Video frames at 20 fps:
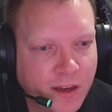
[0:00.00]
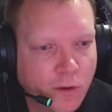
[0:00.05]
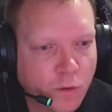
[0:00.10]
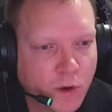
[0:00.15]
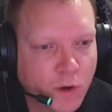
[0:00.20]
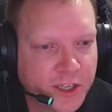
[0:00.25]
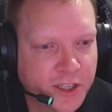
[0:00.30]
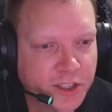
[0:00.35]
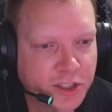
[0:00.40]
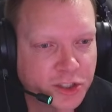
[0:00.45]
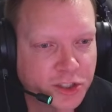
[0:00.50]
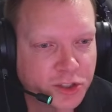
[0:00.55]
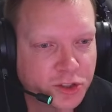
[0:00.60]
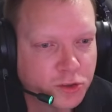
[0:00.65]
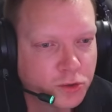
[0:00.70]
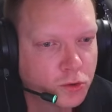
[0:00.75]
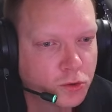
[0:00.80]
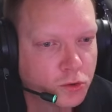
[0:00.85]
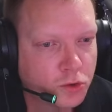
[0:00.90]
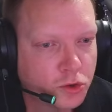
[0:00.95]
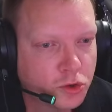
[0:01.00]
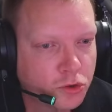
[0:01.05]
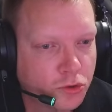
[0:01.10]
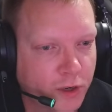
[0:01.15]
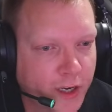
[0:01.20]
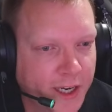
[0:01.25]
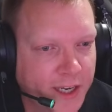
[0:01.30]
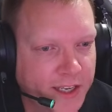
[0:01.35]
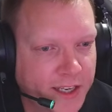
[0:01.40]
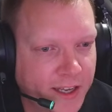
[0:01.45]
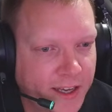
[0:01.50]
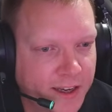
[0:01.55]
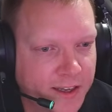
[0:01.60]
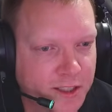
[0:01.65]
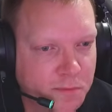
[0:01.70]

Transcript: 1 additional trade house